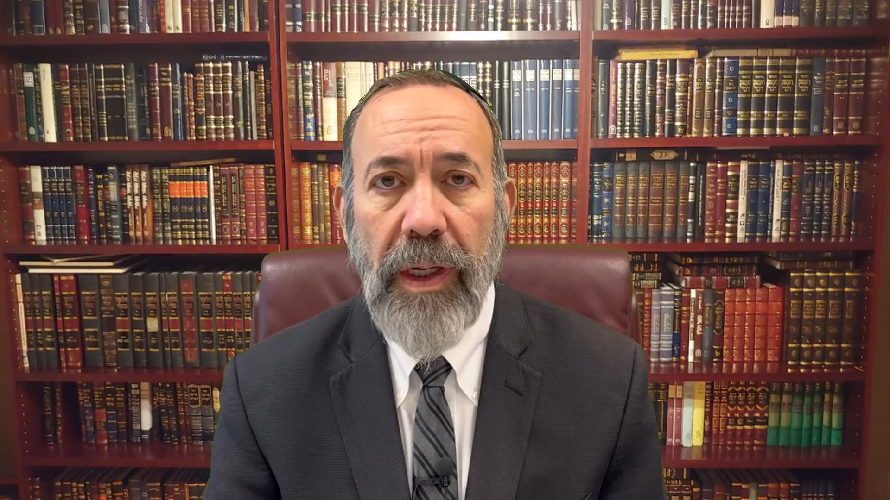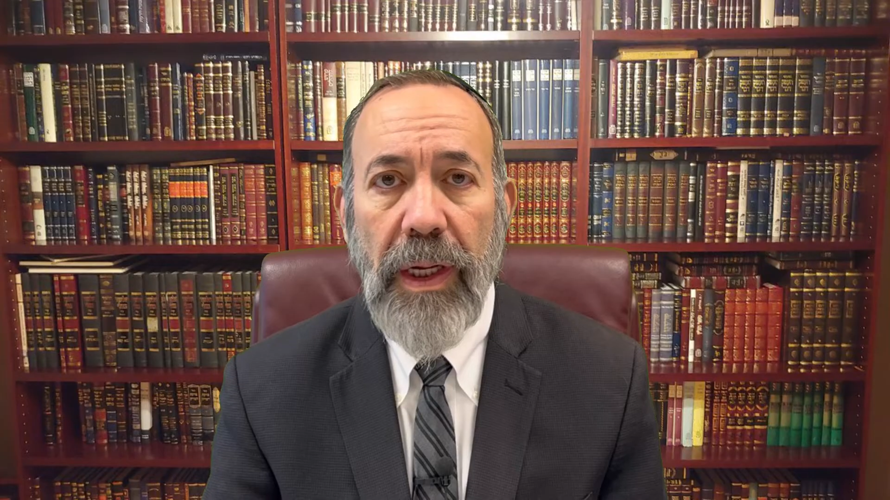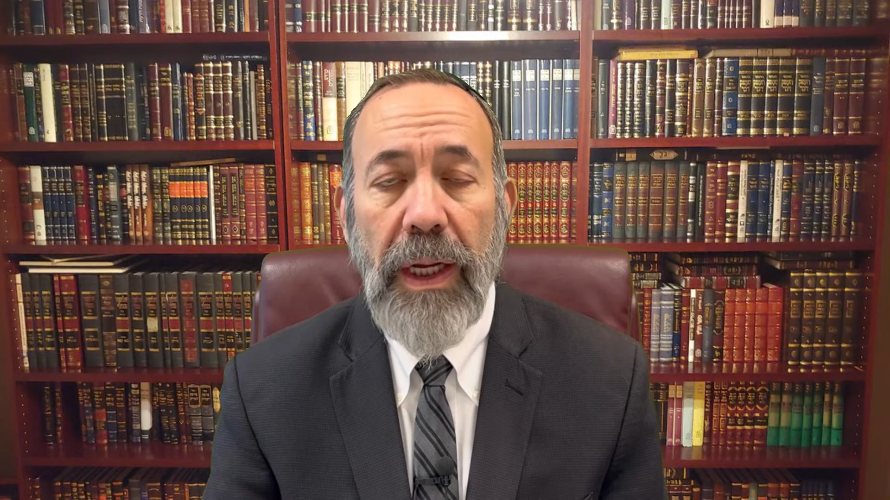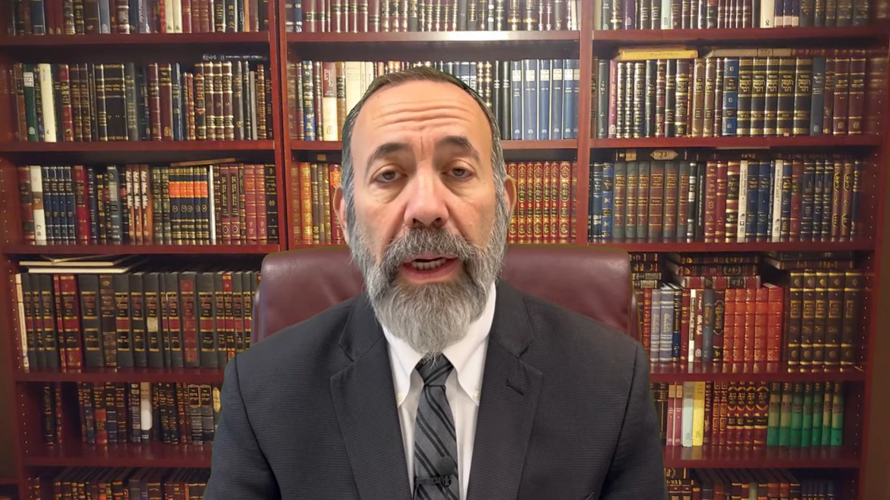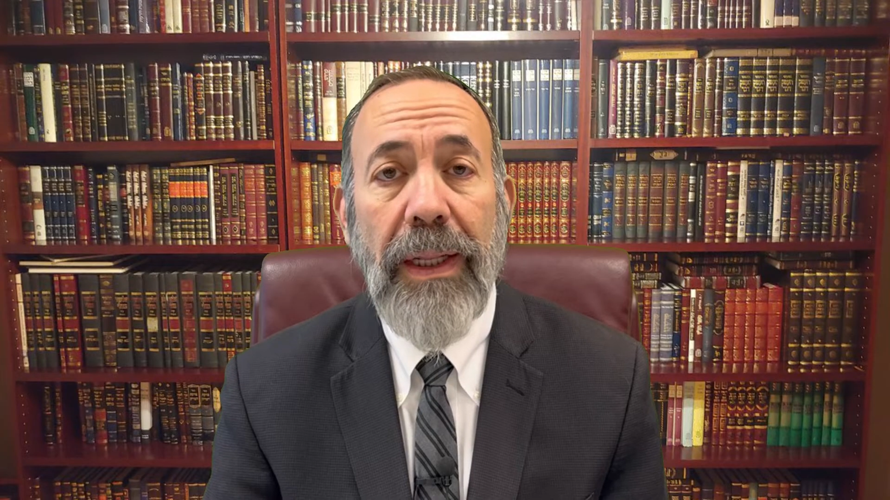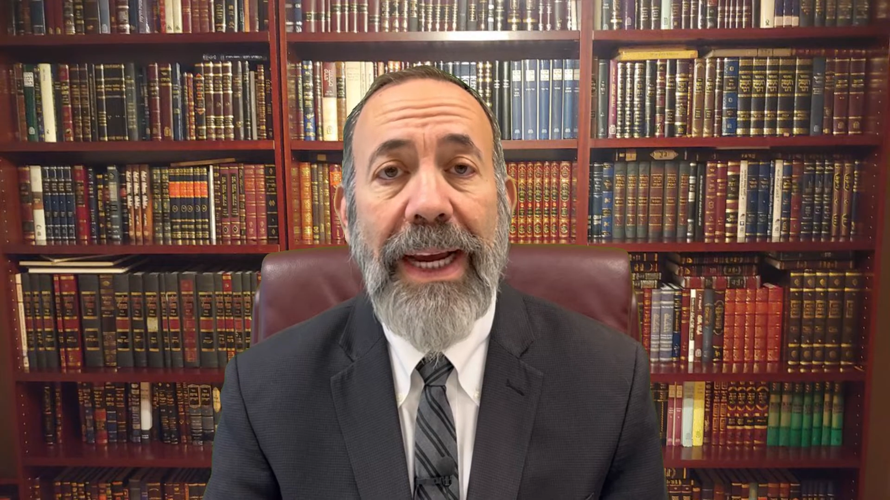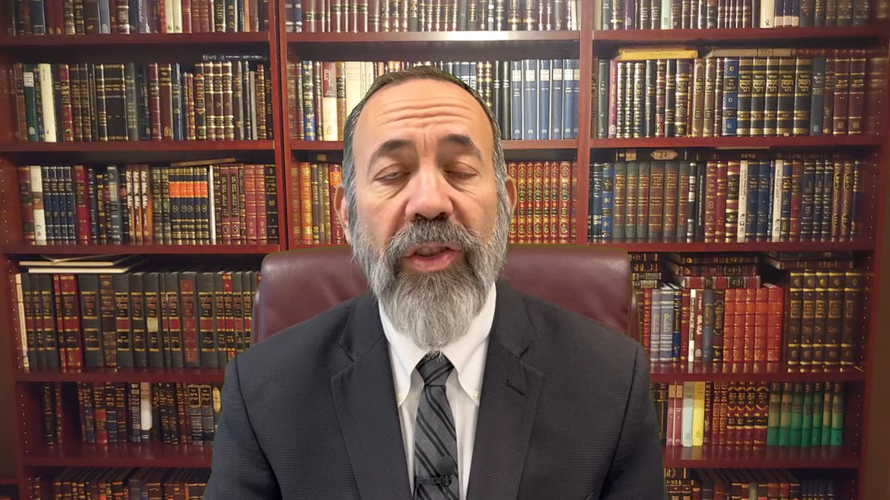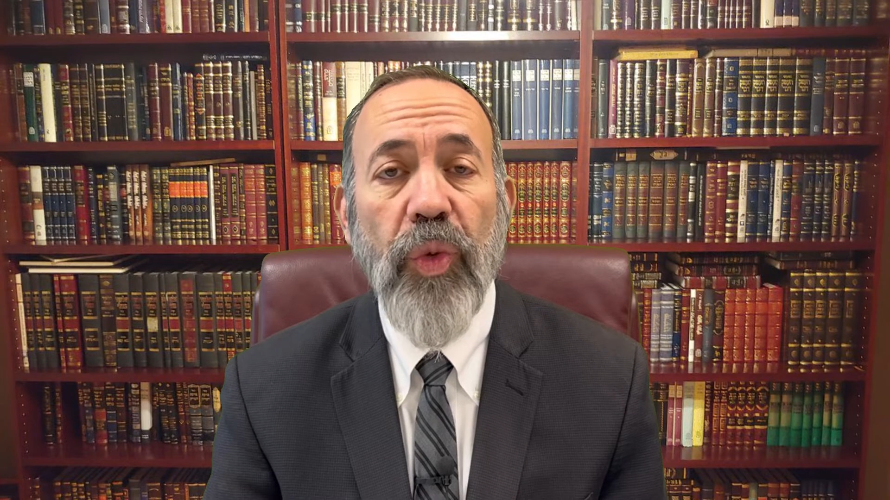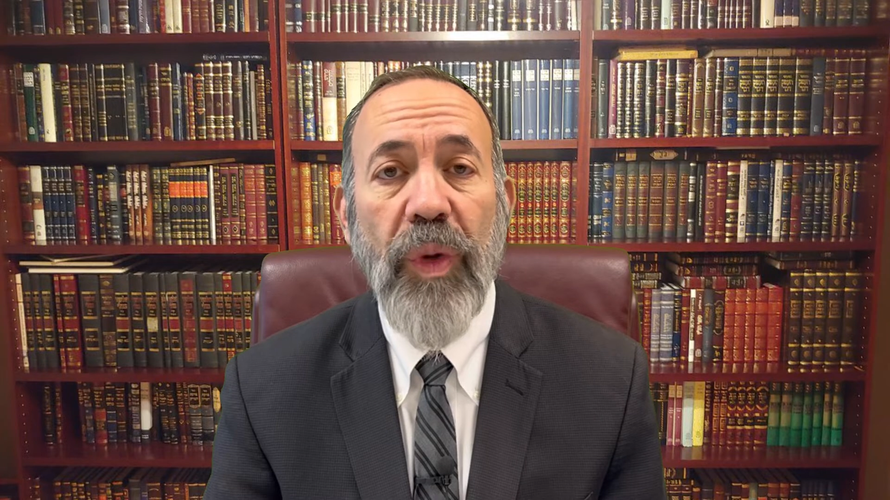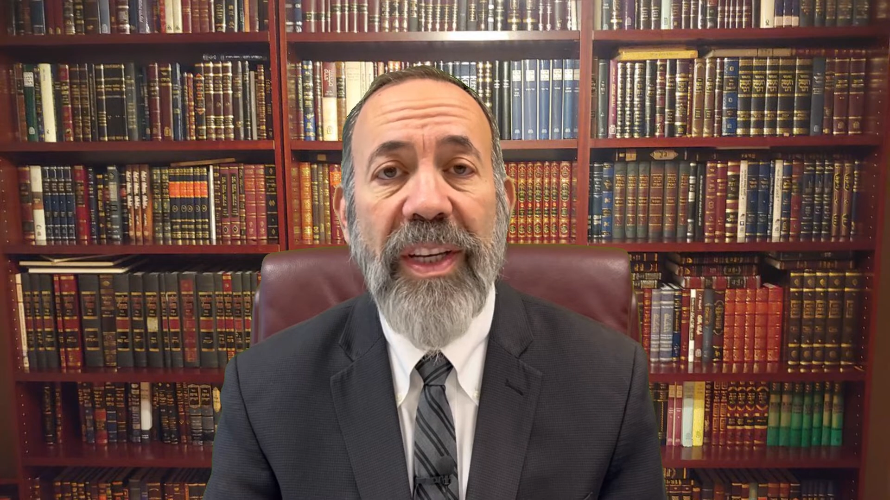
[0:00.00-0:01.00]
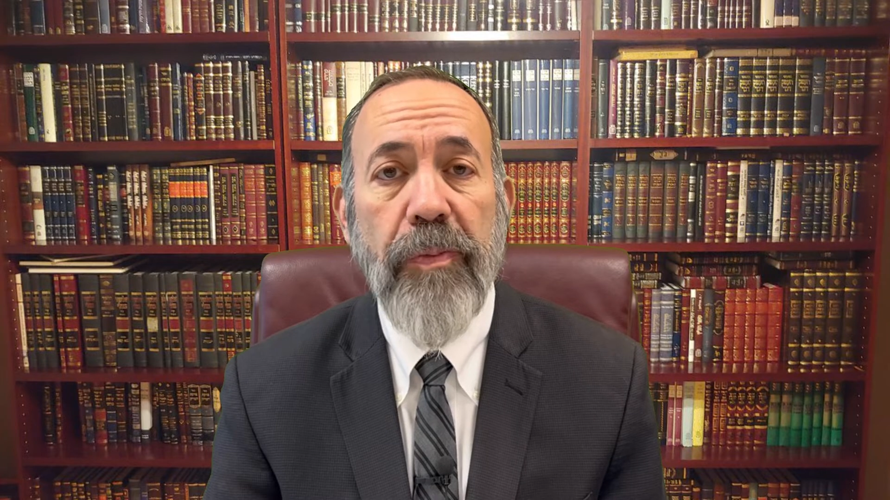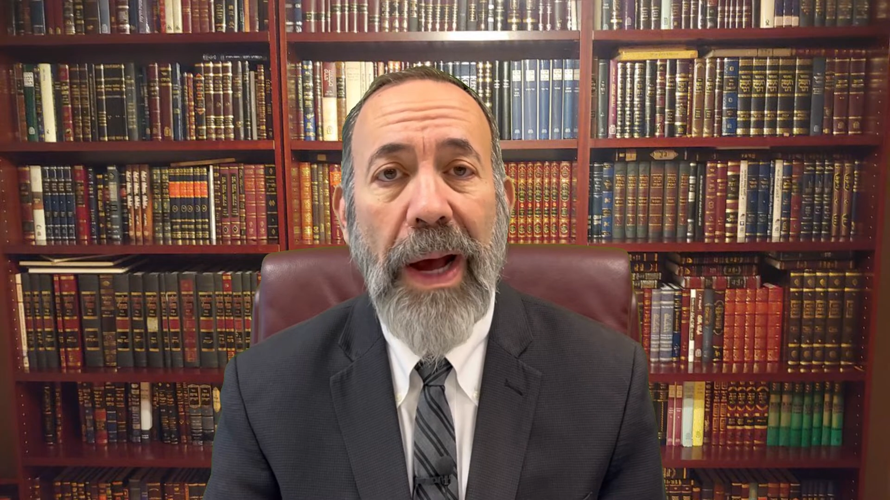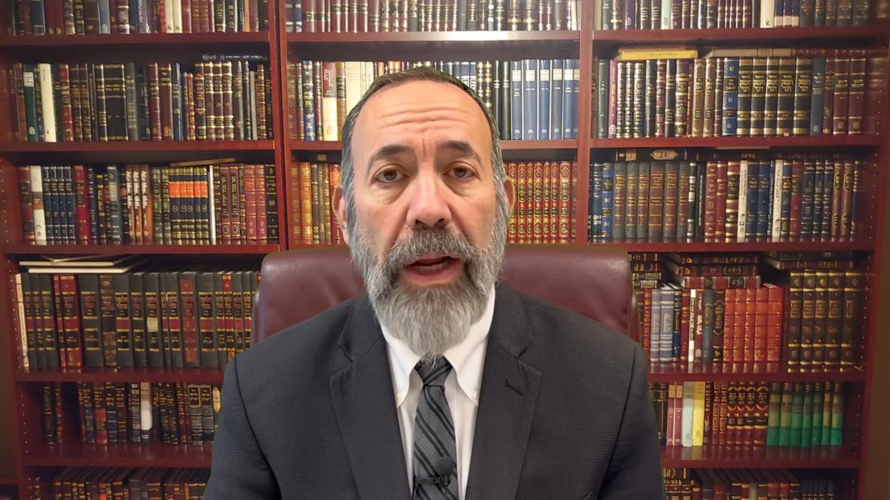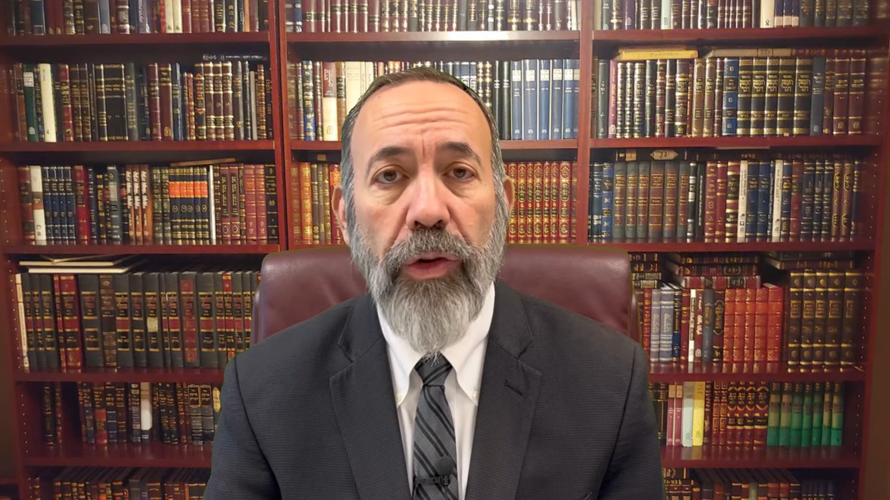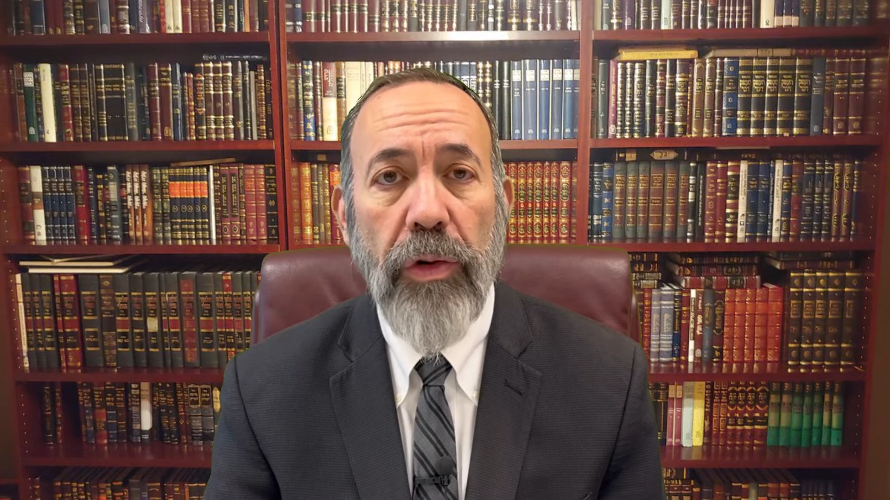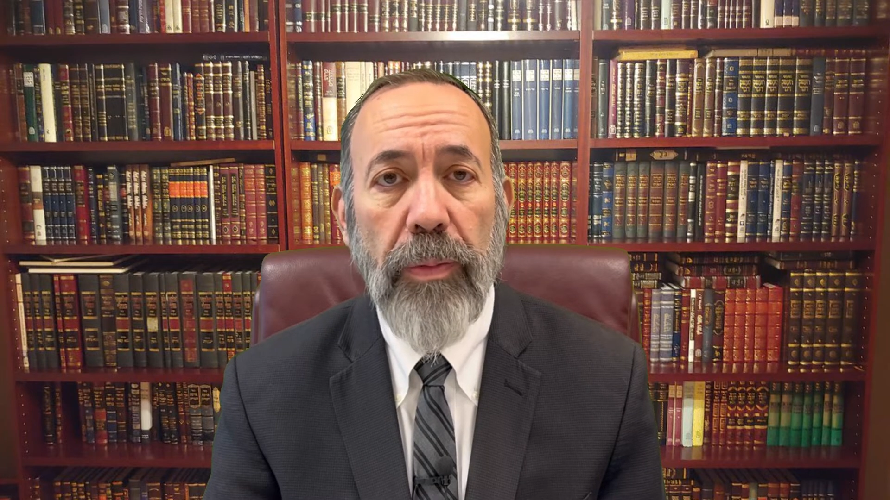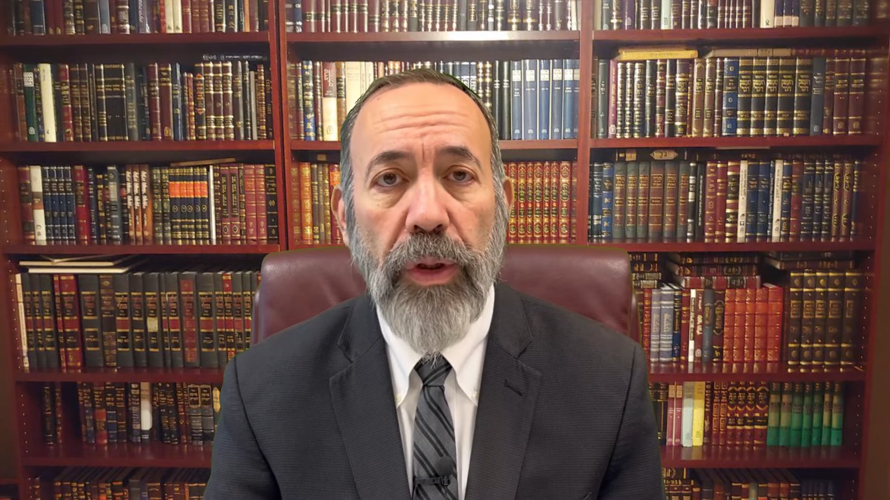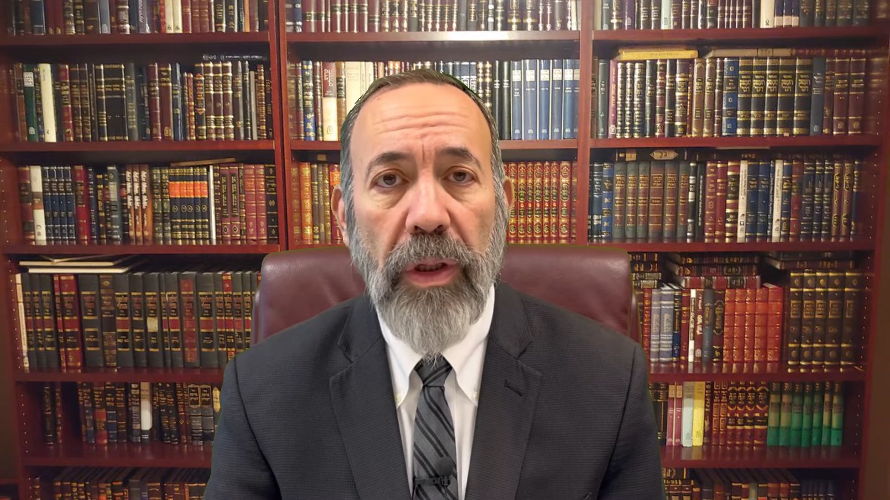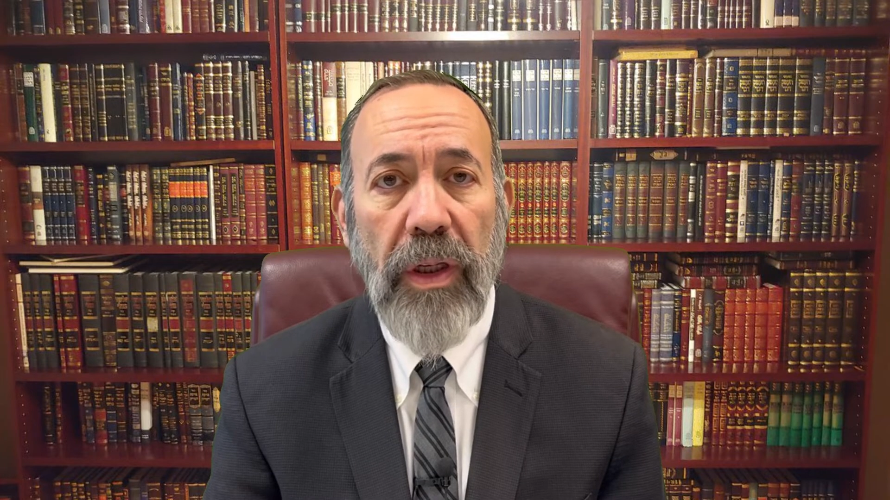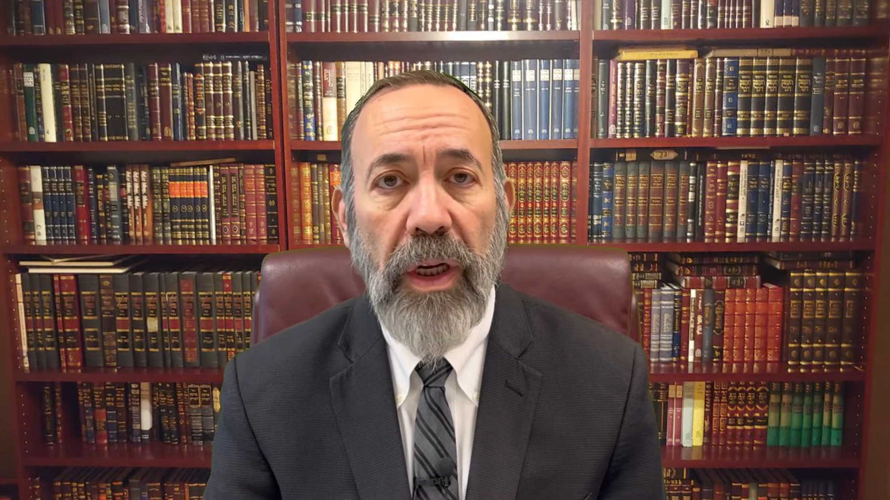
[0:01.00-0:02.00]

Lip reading: In last week's ponderable